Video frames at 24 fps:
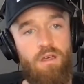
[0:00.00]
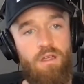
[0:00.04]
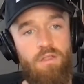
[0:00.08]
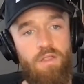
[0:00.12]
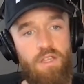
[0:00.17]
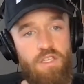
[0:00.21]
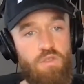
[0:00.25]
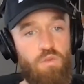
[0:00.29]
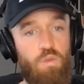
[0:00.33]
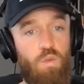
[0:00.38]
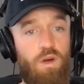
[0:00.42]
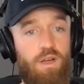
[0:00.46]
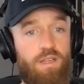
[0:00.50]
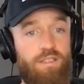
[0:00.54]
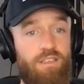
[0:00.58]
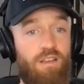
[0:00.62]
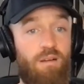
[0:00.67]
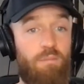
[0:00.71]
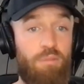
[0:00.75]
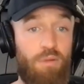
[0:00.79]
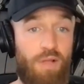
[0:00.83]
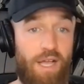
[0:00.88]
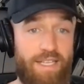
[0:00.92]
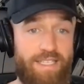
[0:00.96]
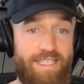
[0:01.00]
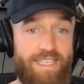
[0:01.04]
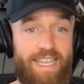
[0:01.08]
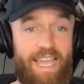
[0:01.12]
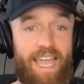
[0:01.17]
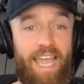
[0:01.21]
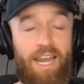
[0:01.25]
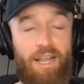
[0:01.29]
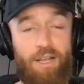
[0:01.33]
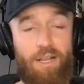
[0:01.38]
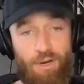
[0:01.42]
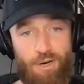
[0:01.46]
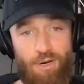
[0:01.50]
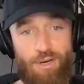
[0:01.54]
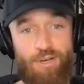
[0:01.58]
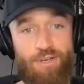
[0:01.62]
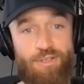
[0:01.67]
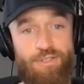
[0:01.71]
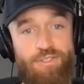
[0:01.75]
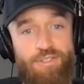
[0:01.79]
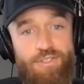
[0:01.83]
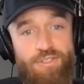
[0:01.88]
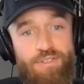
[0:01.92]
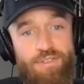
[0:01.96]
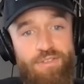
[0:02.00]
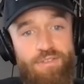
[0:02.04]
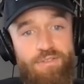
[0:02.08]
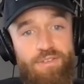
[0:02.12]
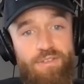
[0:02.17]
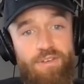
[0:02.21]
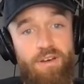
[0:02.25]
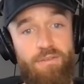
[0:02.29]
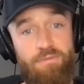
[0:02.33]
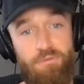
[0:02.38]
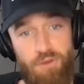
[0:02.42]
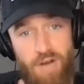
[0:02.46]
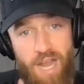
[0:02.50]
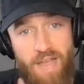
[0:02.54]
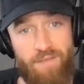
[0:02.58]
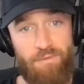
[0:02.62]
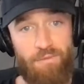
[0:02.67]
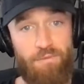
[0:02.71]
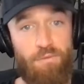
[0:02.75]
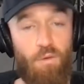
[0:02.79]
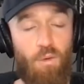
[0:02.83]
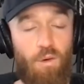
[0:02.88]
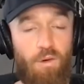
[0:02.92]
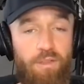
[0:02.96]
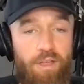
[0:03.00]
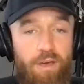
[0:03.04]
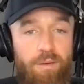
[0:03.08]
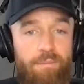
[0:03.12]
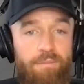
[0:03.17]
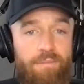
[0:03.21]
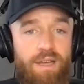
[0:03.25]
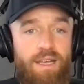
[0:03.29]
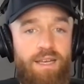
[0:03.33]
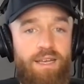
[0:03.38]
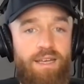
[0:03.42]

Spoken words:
This was a blessing and a curse of driving for them.